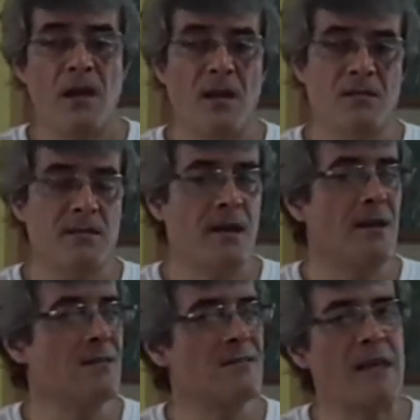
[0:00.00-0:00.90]
It's,
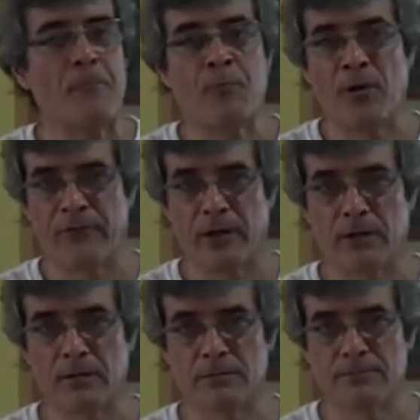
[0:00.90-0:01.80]
it's not
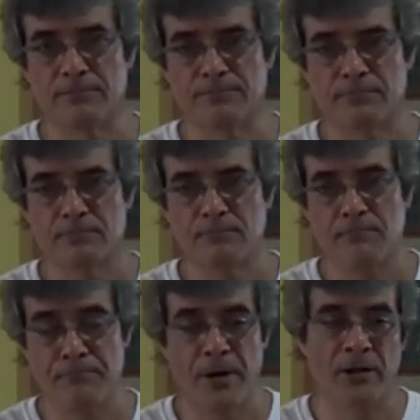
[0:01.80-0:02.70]
perfect,
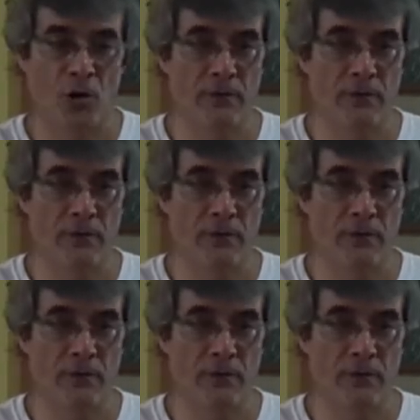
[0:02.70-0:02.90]
but